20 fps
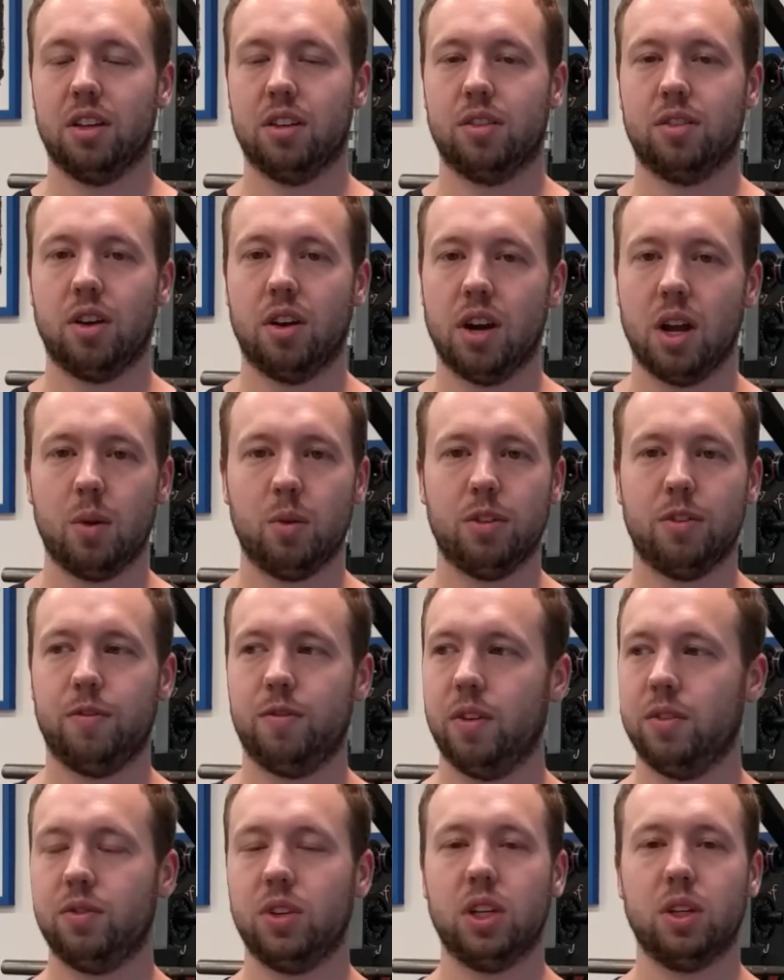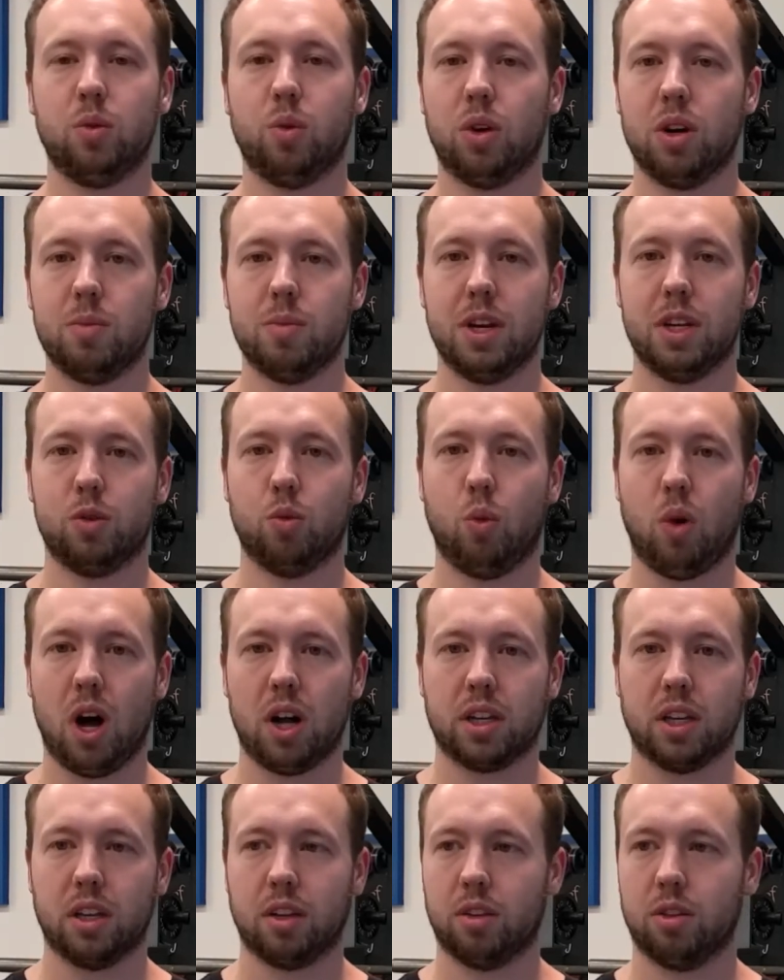Start out with 15-20 minutes
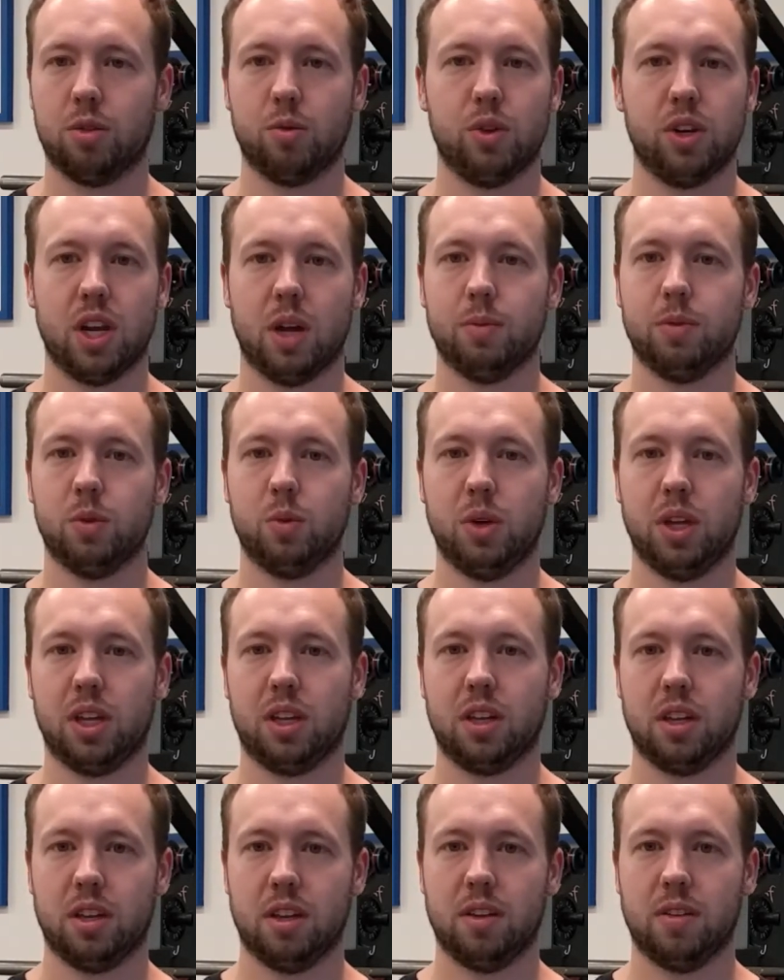walking 3 times a week.